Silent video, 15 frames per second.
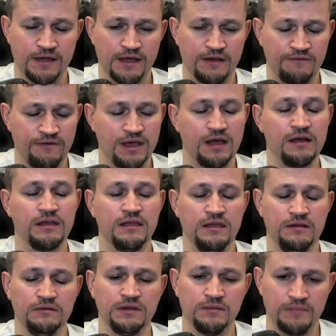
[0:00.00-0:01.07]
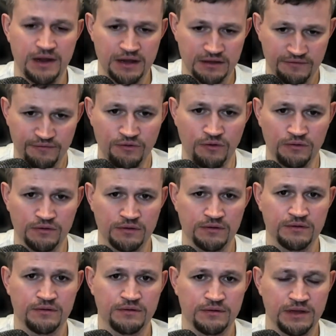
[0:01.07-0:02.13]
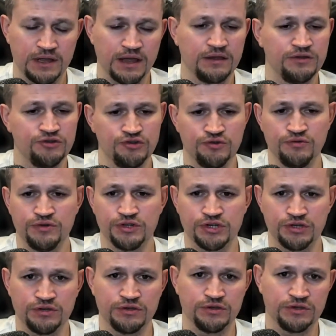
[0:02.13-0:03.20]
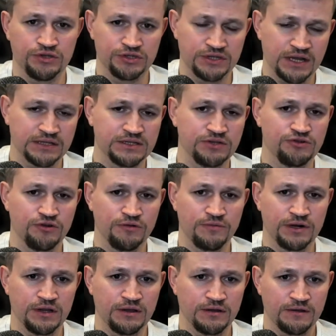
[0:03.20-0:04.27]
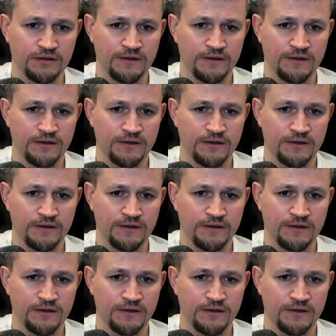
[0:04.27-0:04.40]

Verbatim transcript: They are guilty by default, like a Jewish in Nazi Germany.